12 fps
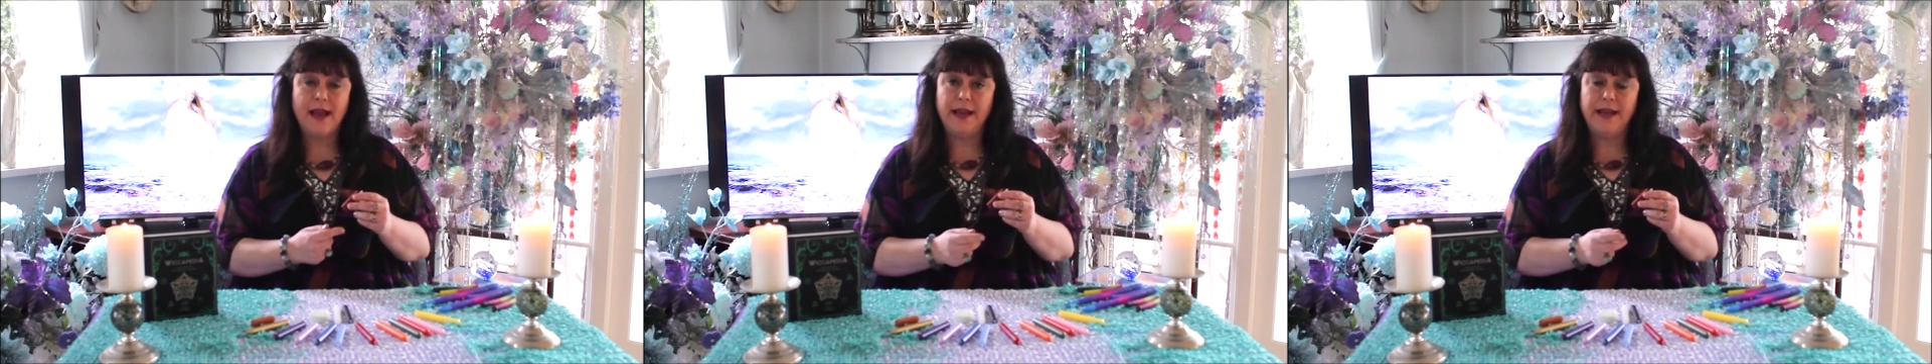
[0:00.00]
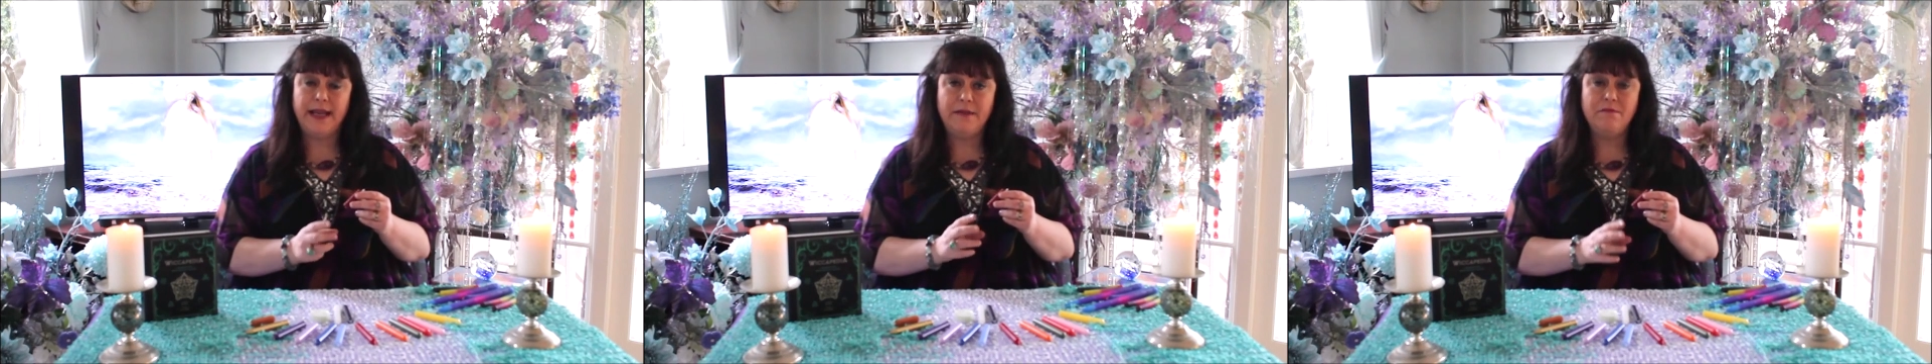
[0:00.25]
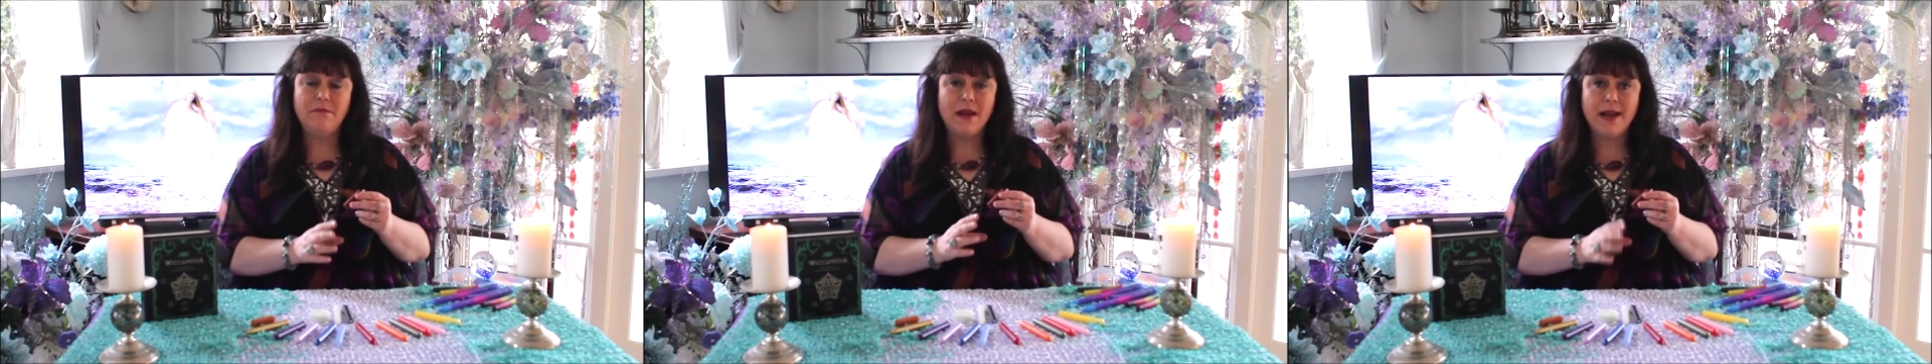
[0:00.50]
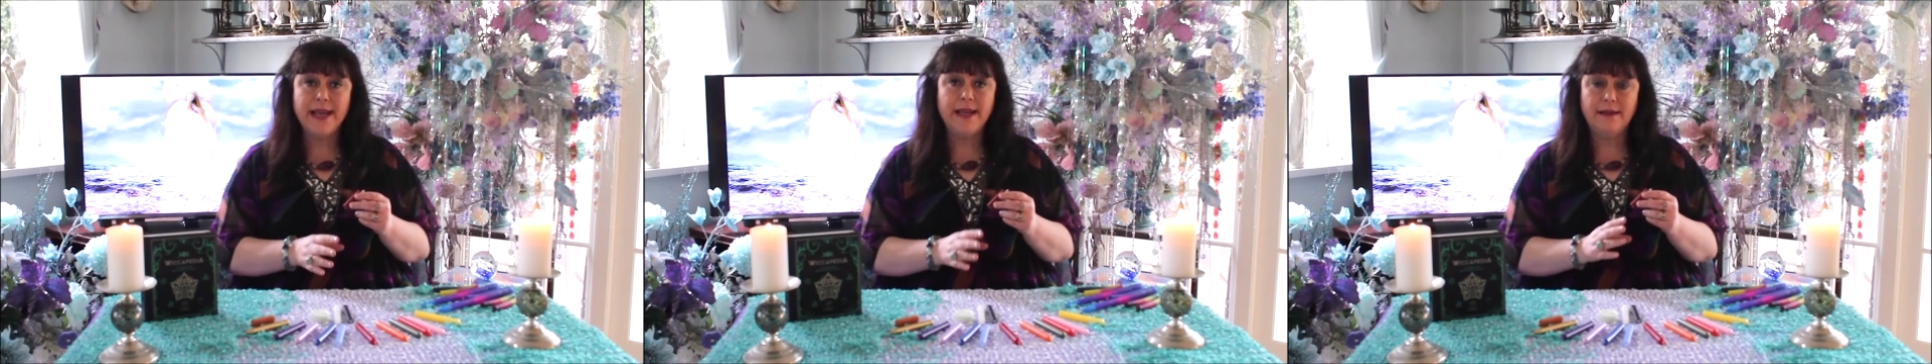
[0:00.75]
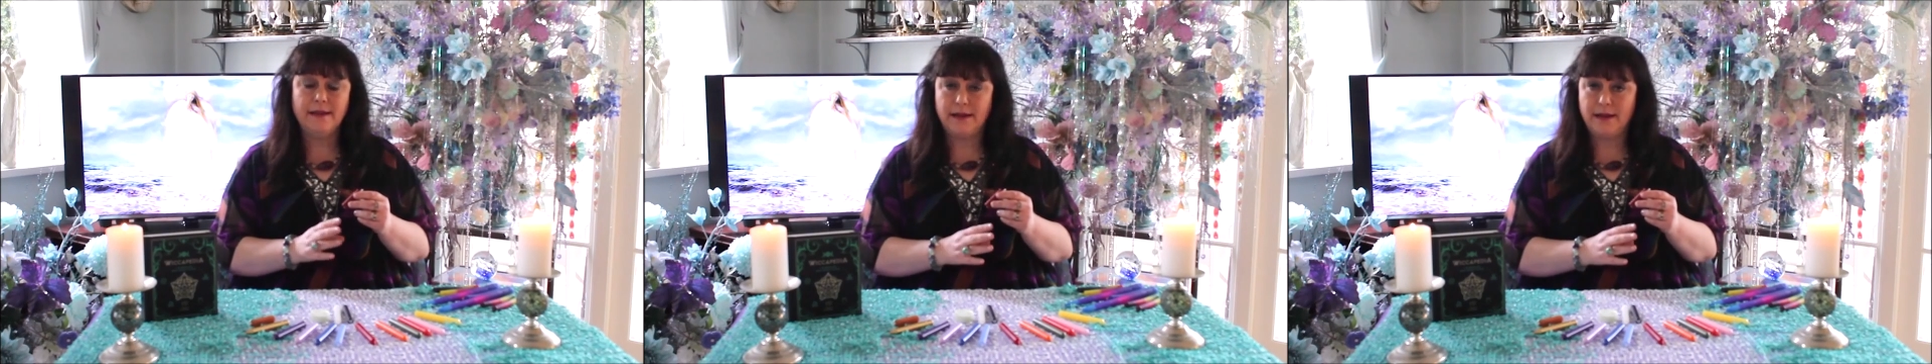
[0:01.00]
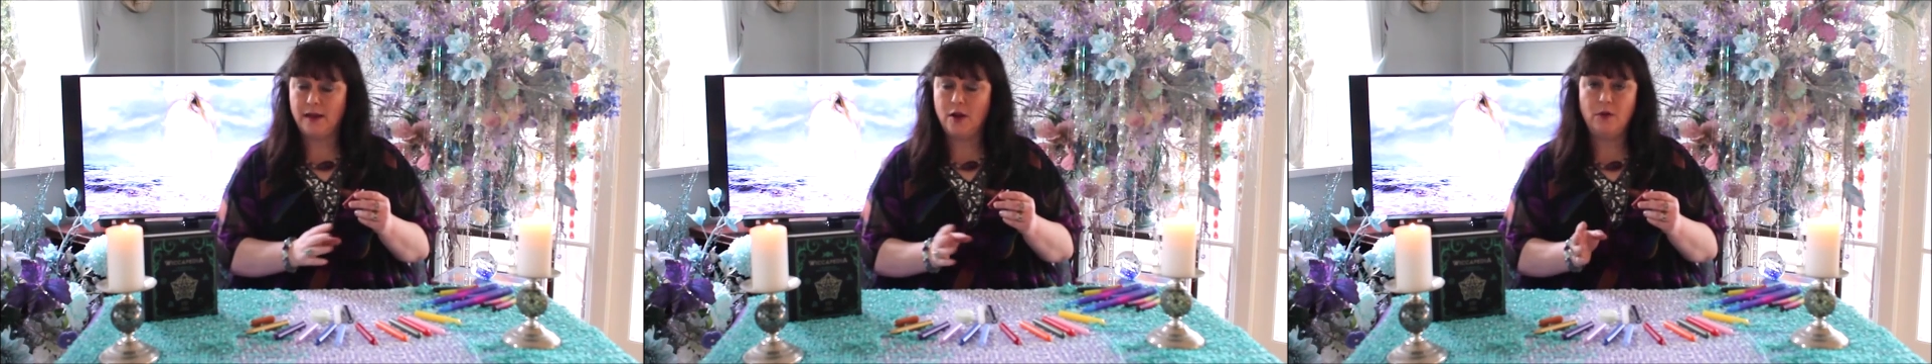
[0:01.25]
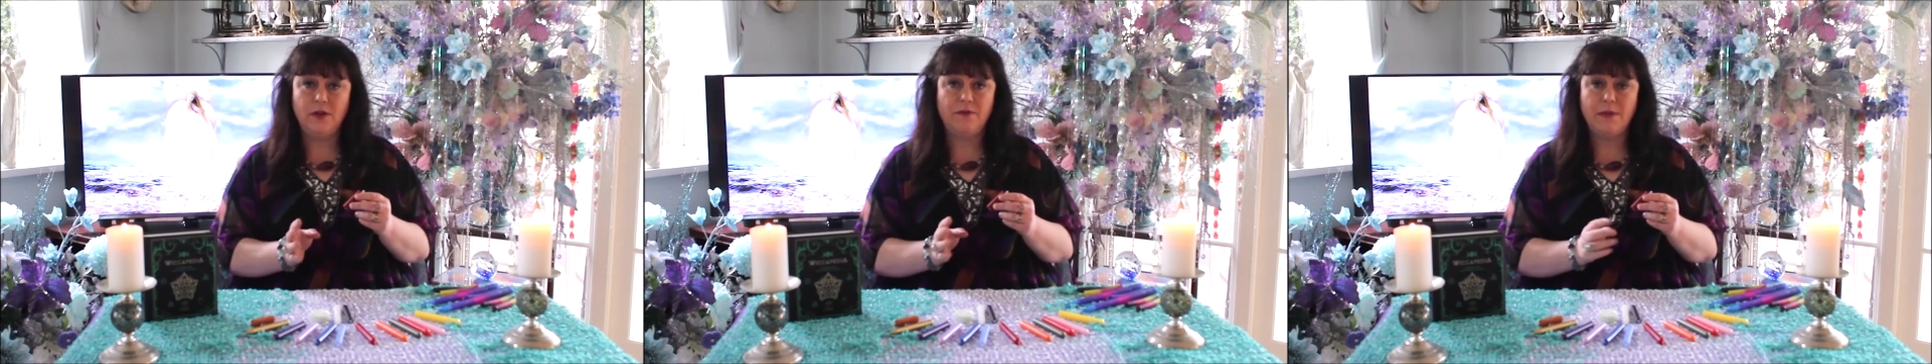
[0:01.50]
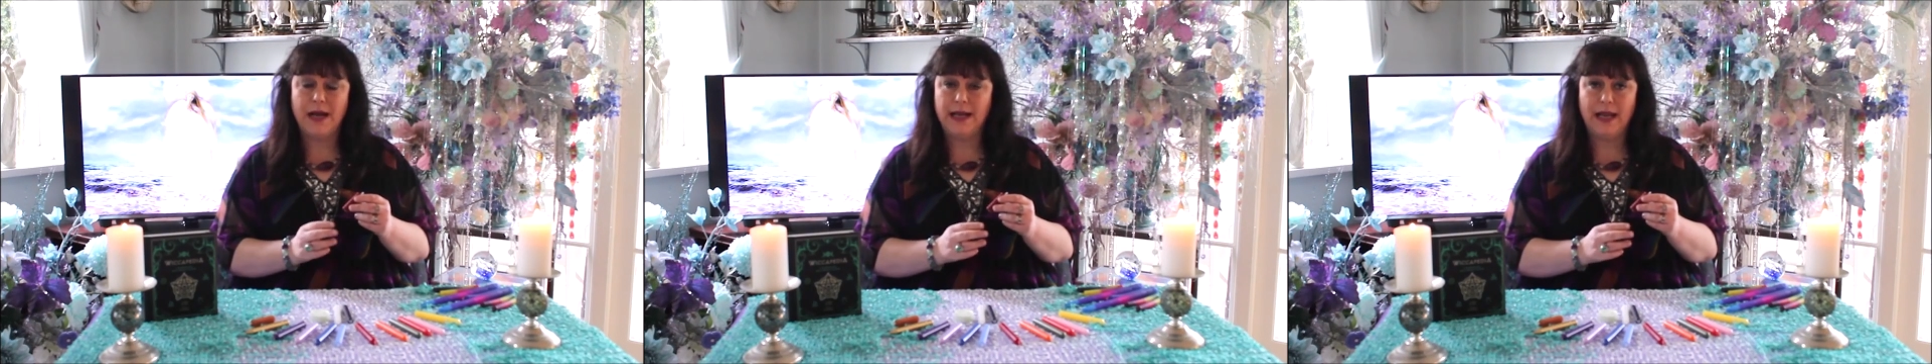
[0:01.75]
And in my whole of
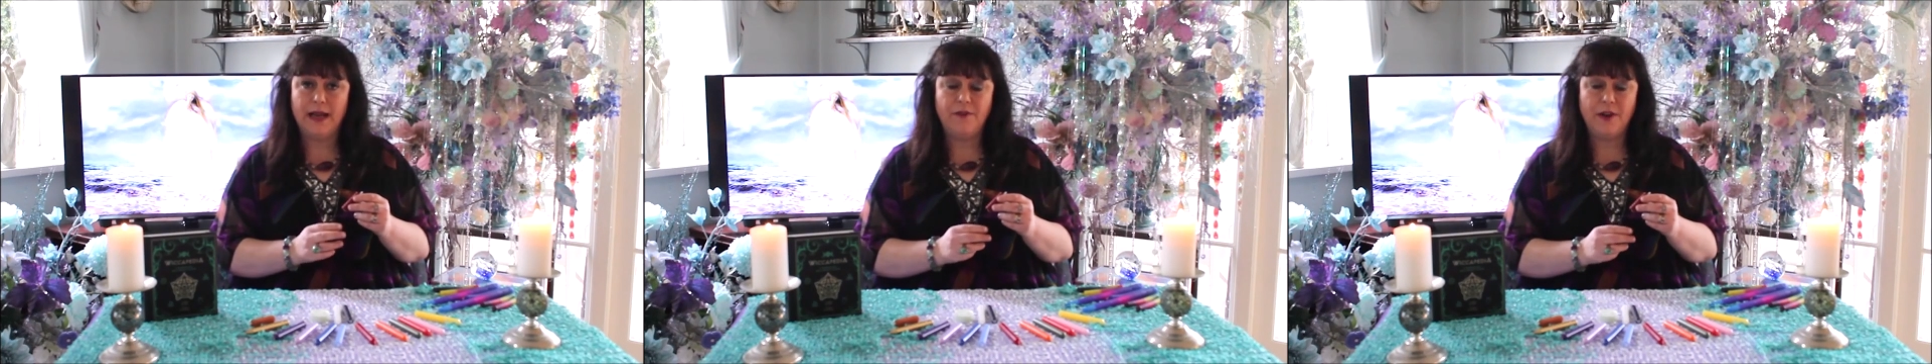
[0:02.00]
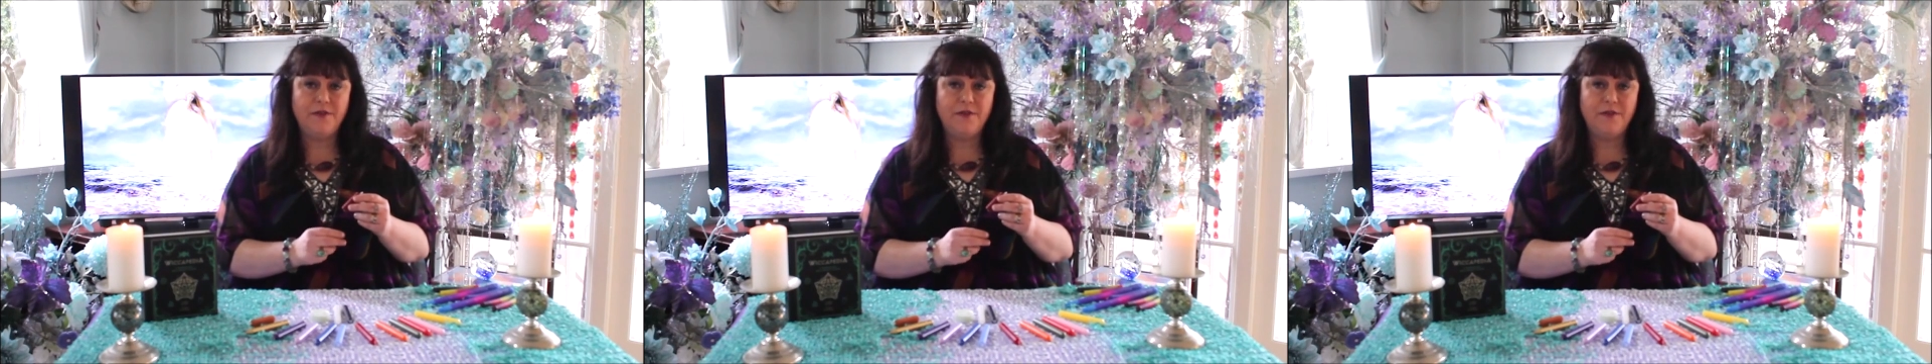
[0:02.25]
my life